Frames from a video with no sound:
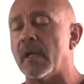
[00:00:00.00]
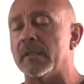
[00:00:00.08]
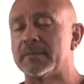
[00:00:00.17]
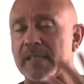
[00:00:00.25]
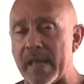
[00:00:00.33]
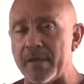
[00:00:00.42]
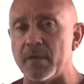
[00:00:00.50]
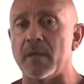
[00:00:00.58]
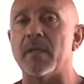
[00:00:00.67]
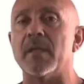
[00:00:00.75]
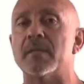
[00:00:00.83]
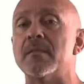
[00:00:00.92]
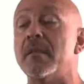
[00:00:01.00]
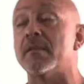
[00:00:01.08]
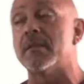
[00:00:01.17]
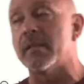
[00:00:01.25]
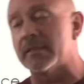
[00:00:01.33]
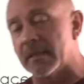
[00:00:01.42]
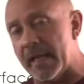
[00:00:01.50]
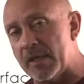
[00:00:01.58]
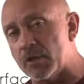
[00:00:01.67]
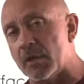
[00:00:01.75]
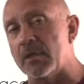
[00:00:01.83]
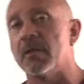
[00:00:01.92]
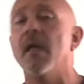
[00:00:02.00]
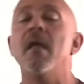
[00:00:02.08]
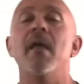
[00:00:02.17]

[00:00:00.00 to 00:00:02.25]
standard is nearest the destination,